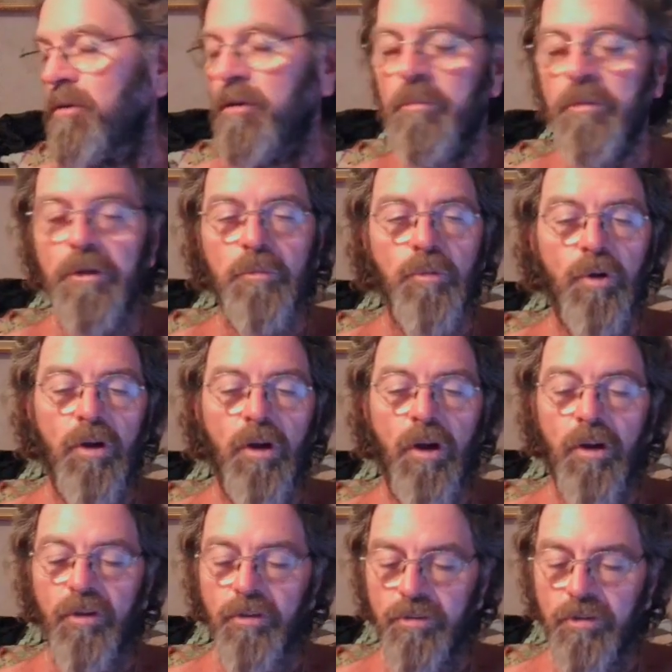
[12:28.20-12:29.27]
a little bit more
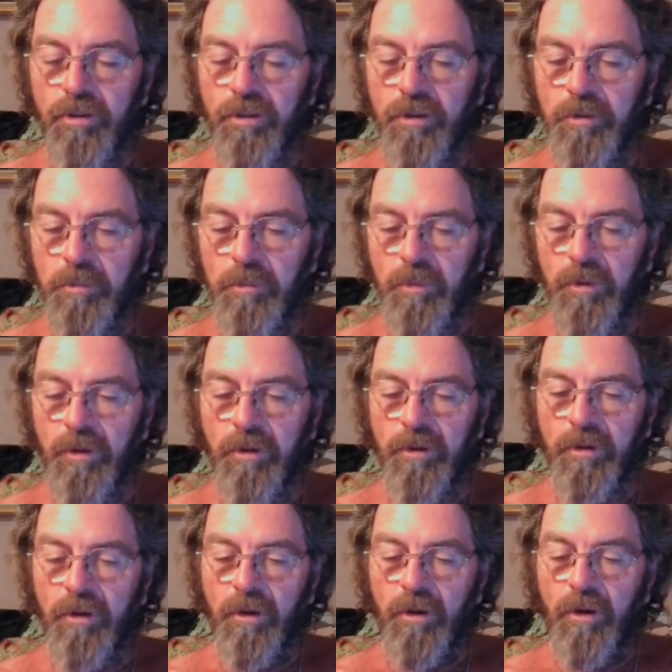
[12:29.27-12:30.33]
honestly.
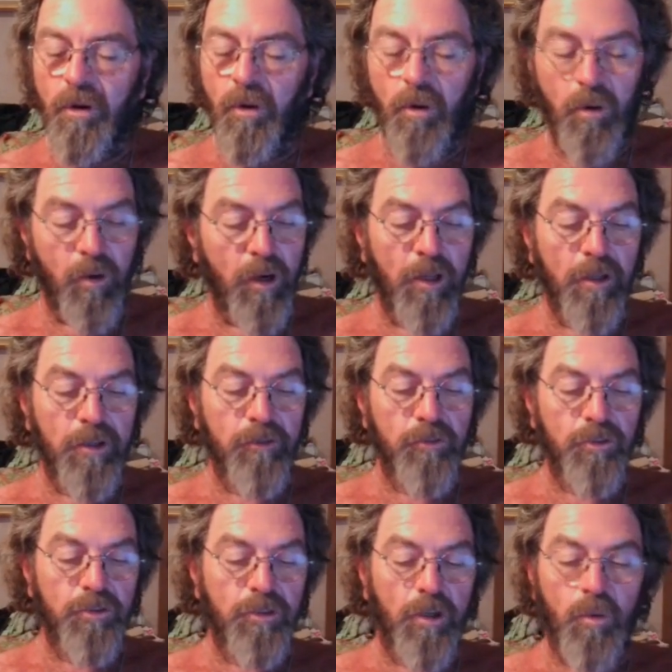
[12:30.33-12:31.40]
Or I'll
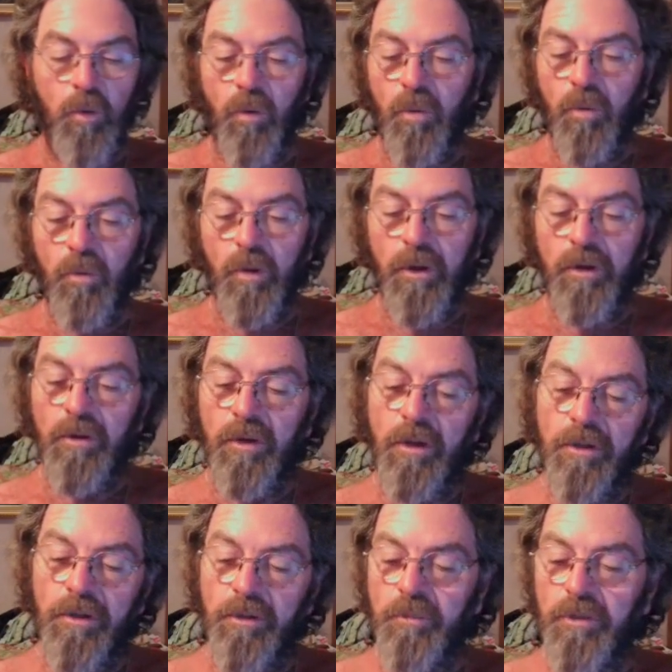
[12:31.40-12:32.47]
even say, oh, well,
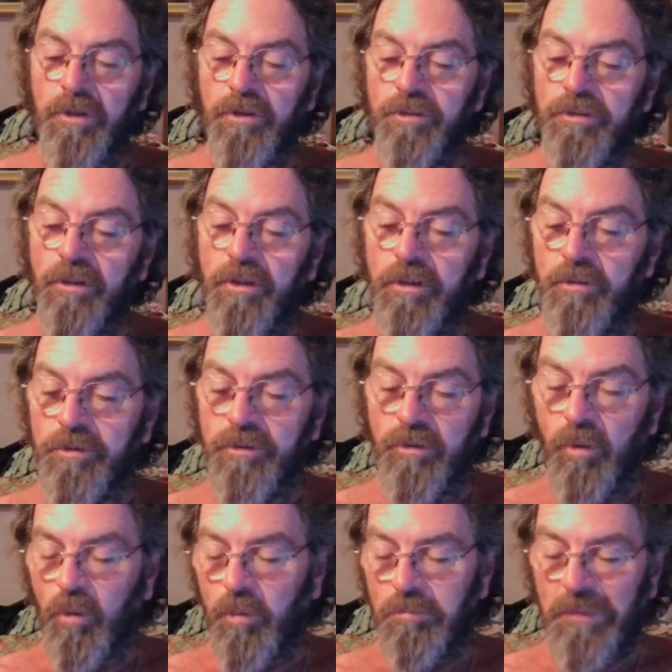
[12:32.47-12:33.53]
I didn't mean to say it was
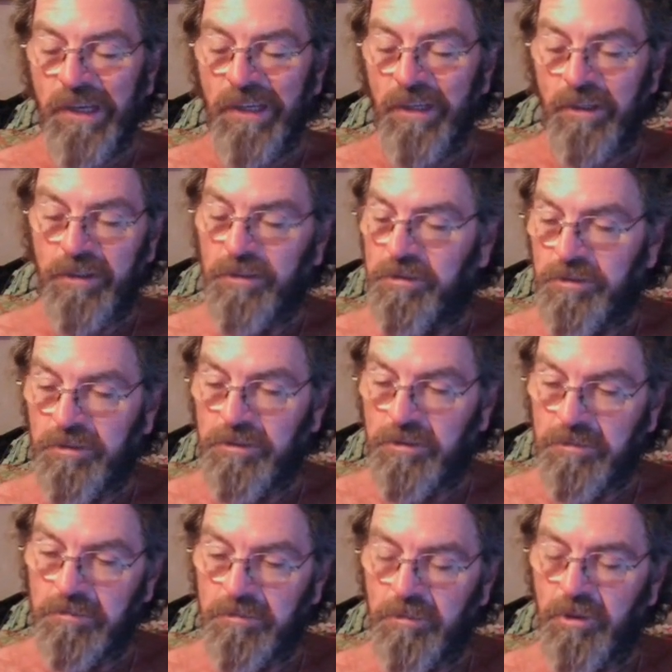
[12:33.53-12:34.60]
going bad. It's just,
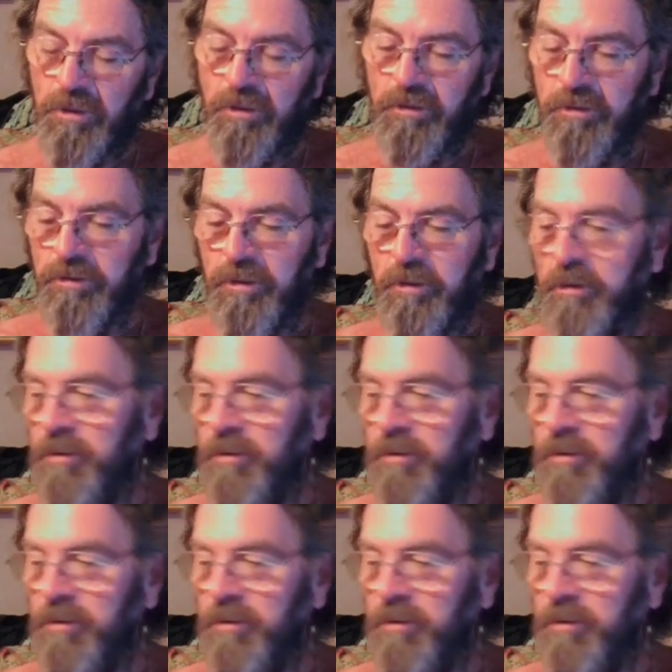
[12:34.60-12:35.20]
you know, there's